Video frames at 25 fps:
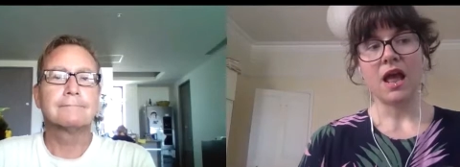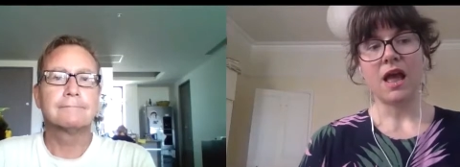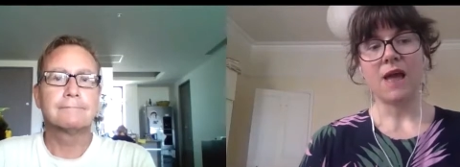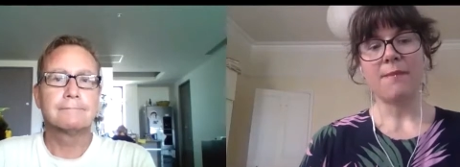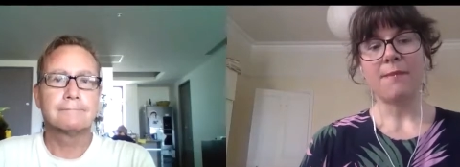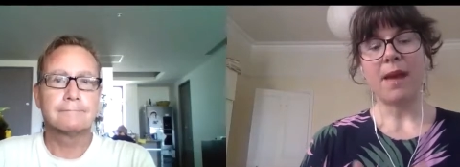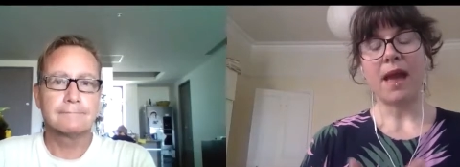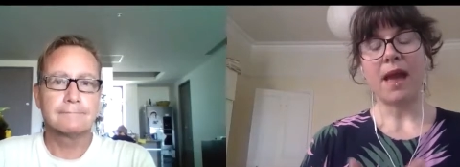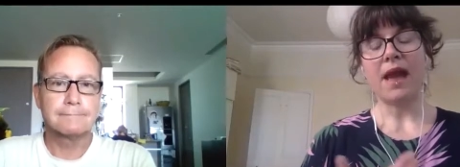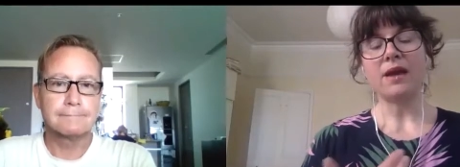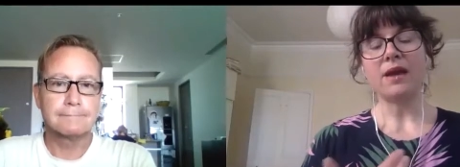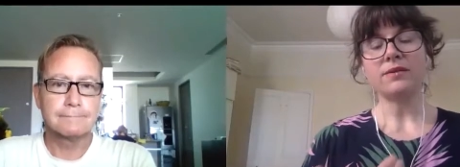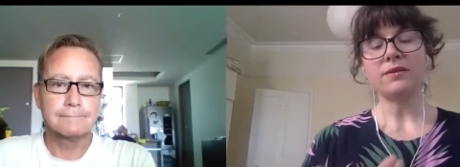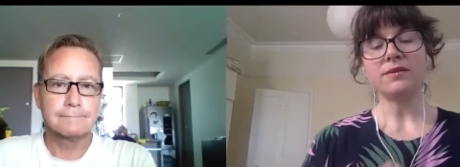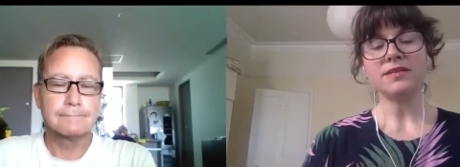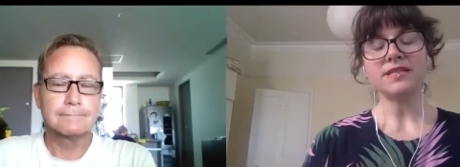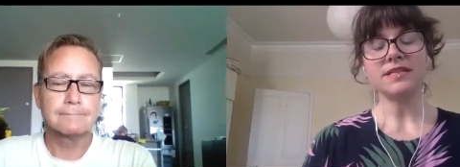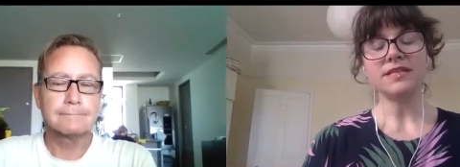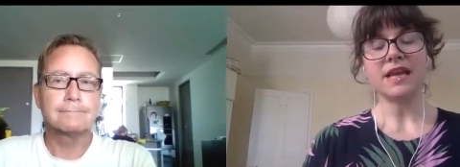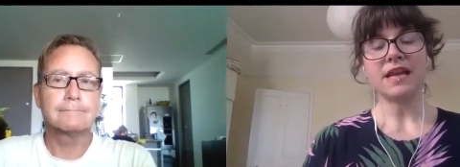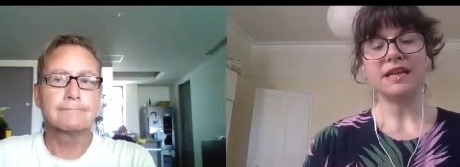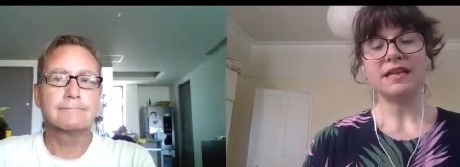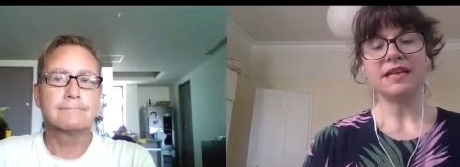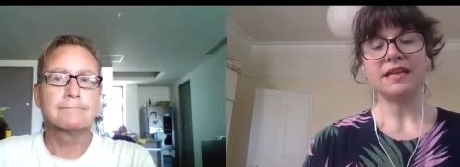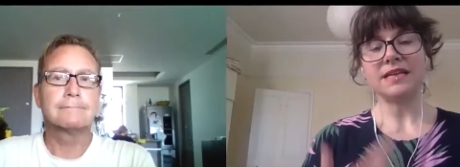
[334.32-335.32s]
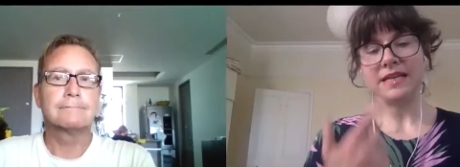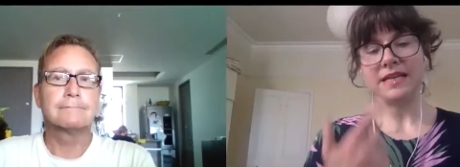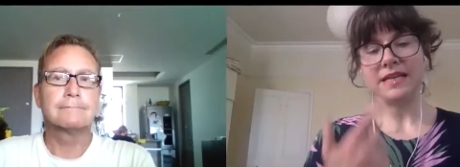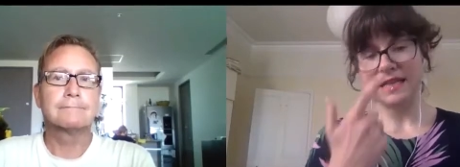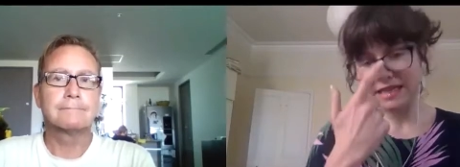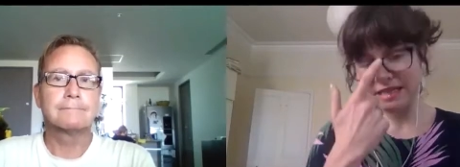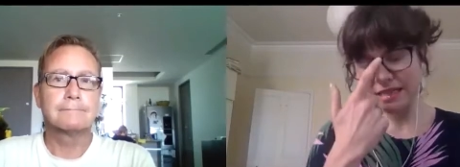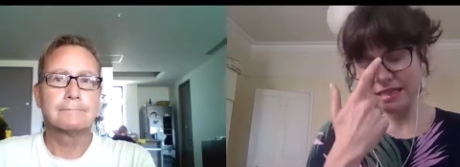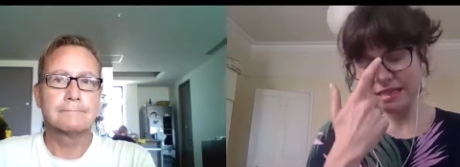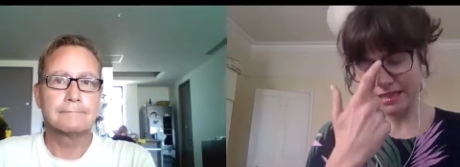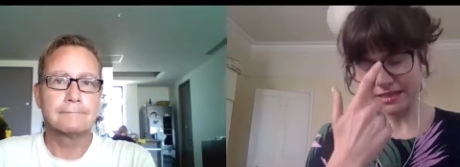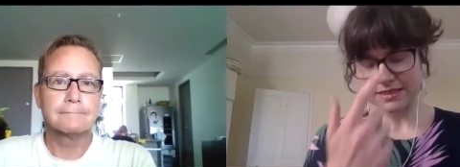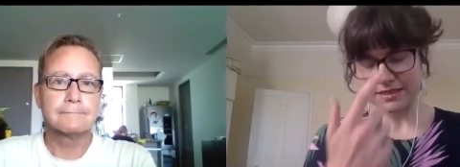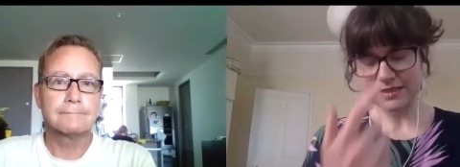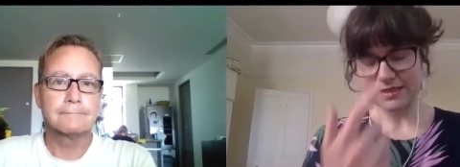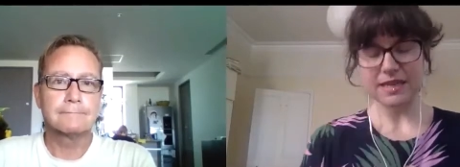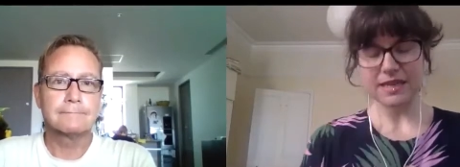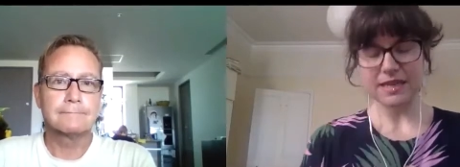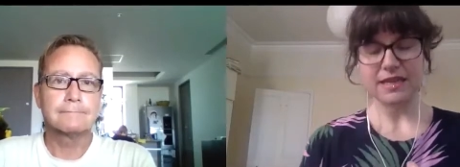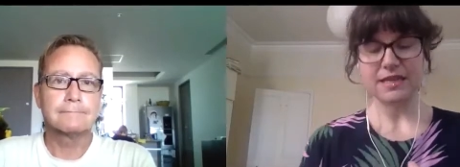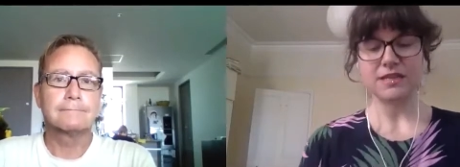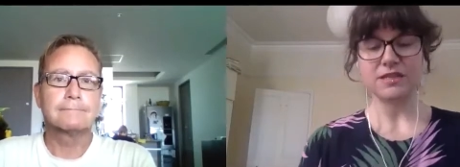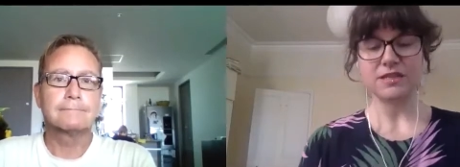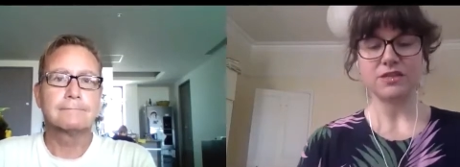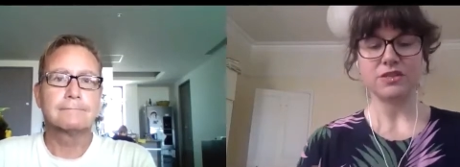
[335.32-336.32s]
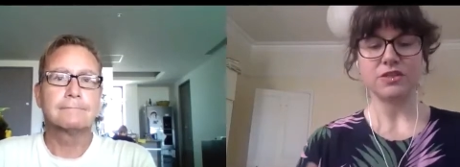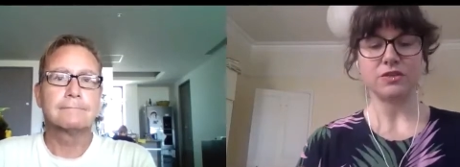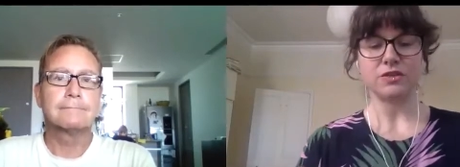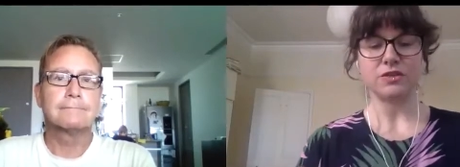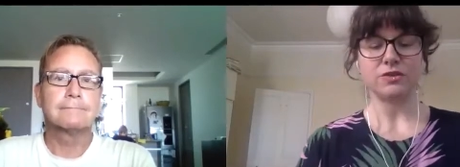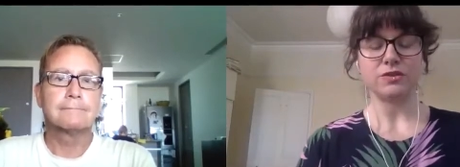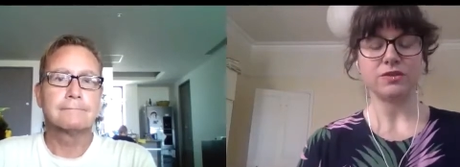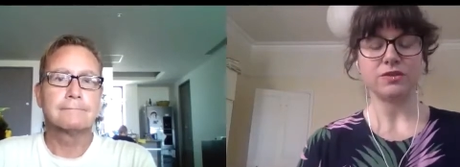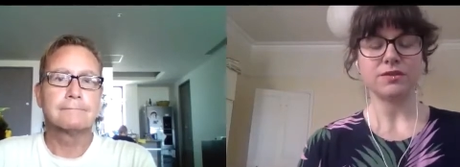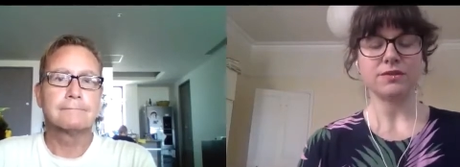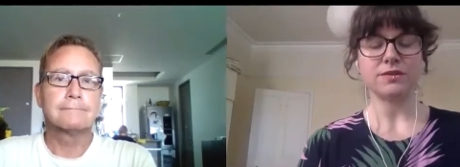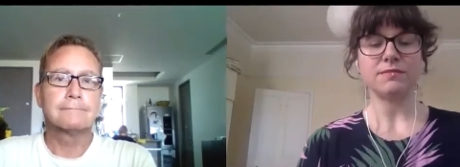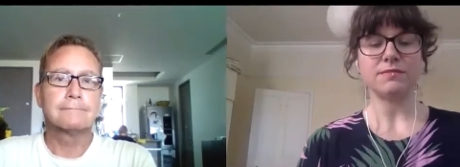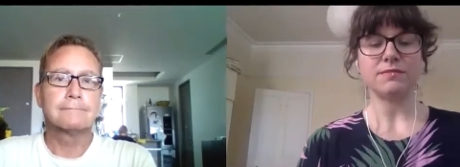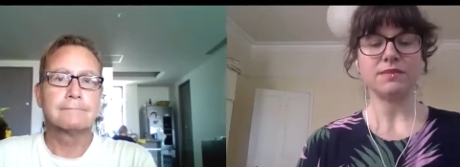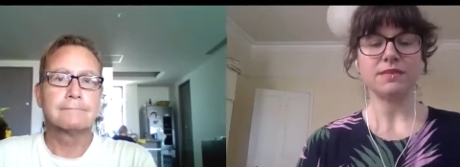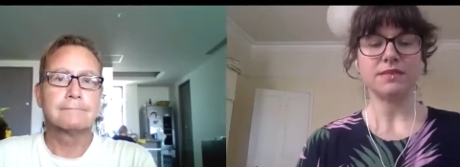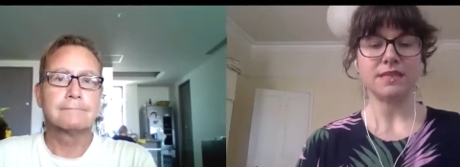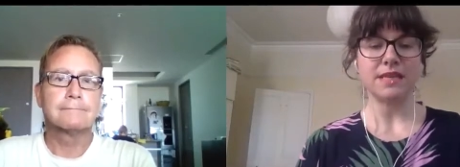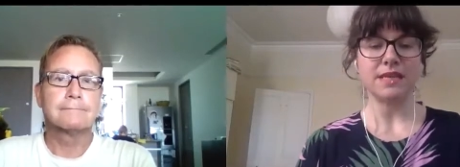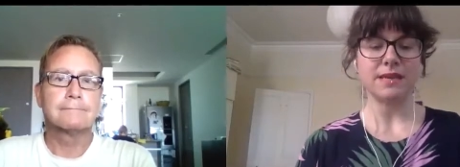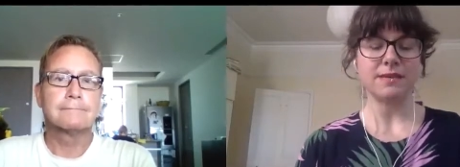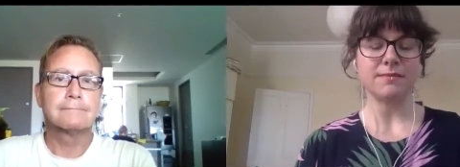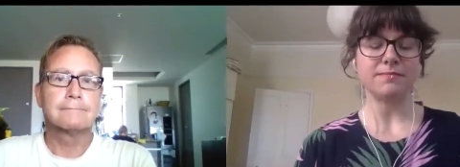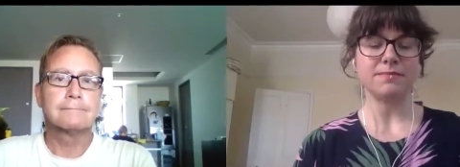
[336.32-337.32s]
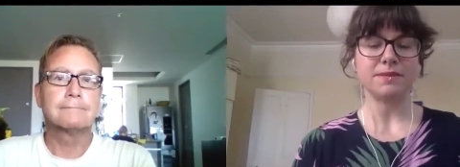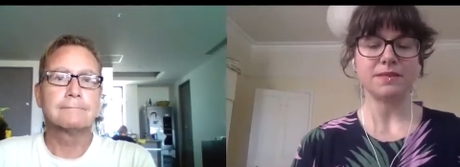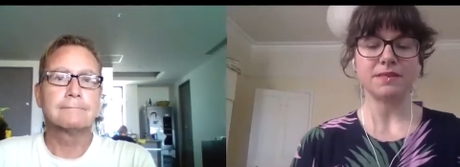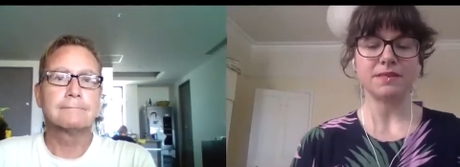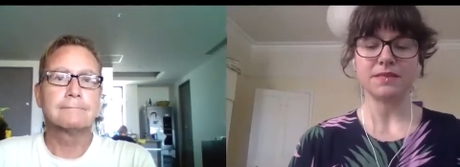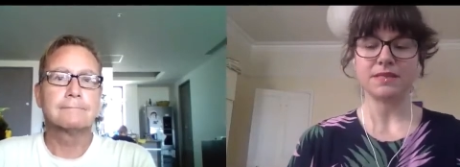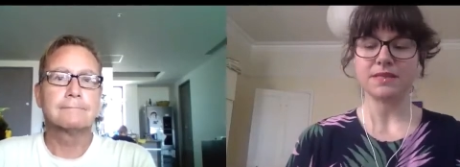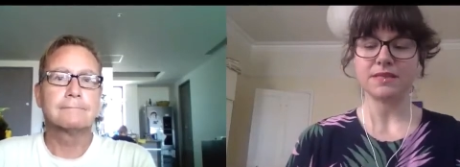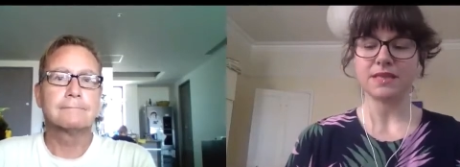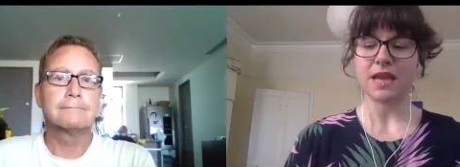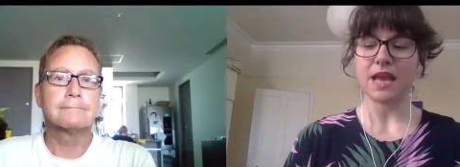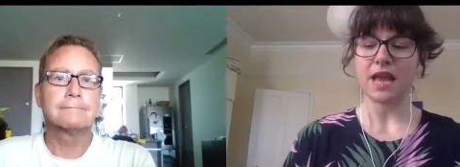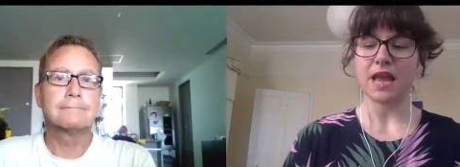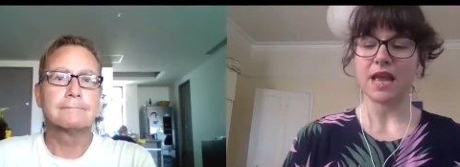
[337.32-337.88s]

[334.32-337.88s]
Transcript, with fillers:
Speaker 1: um, how does that lead us into some tips